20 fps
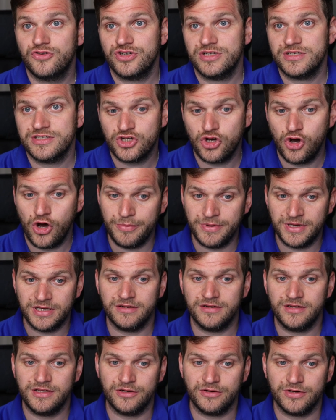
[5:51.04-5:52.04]
just copy it
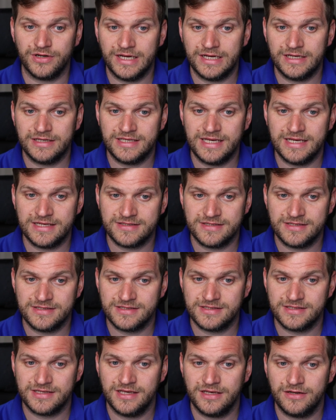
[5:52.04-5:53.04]
in here. And yes, this
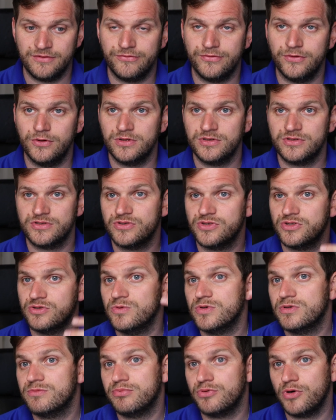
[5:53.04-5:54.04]
is a hidden folder so you would